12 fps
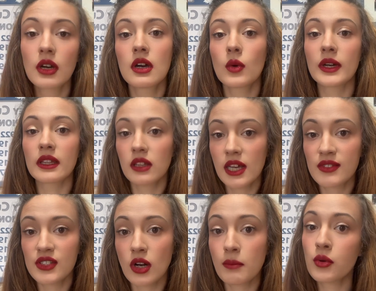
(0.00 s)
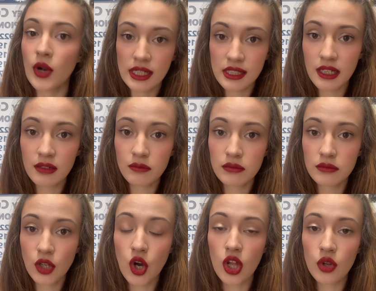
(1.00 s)
when the Leafs are pressing
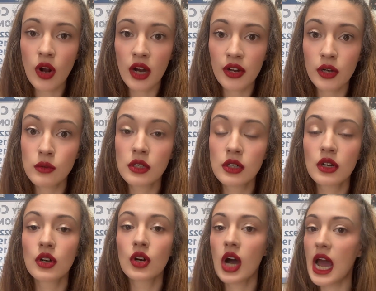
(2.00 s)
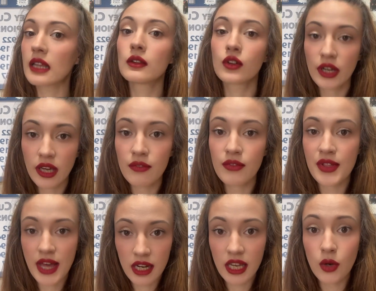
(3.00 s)
Colorado and looking for
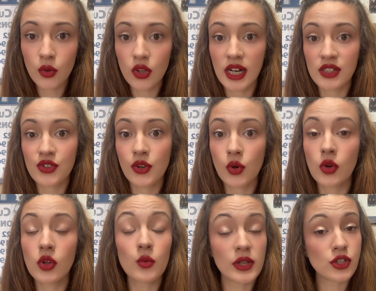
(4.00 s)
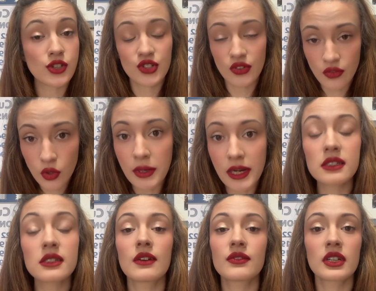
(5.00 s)
that equalizer goal with just a few minutes
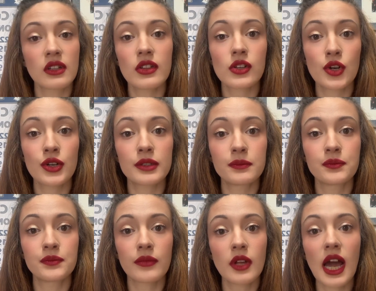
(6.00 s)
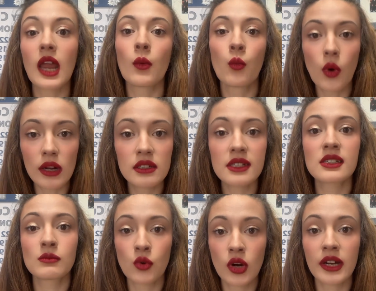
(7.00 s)
left in the third. And what does
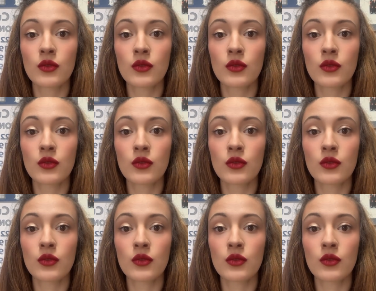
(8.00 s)
Morgan